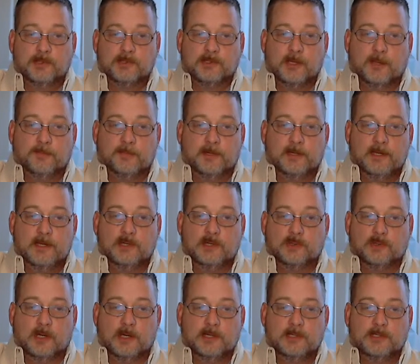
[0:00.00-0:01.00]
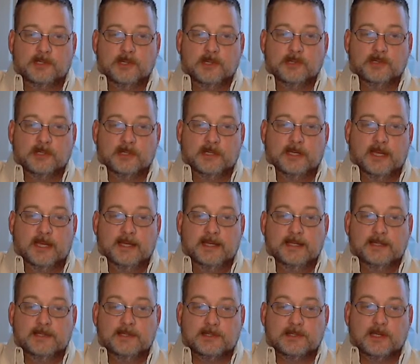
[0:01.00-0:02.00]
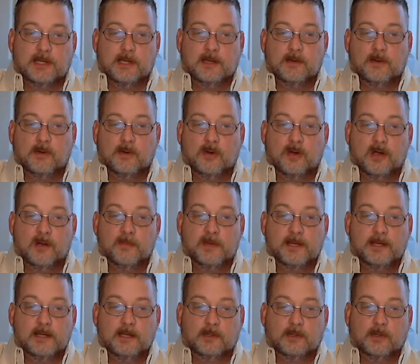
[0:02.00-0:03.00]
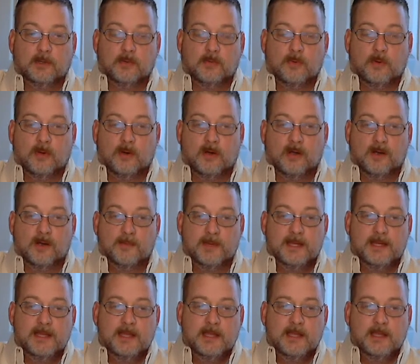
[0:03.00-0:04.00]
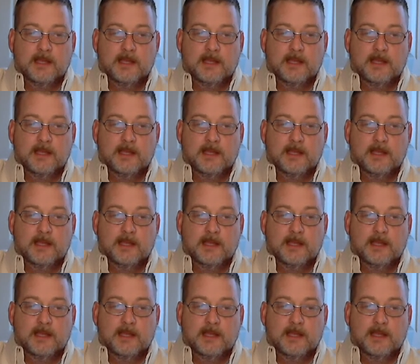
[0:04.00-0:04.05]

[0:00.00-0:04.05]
something he crushed using Gideon's army, a little army.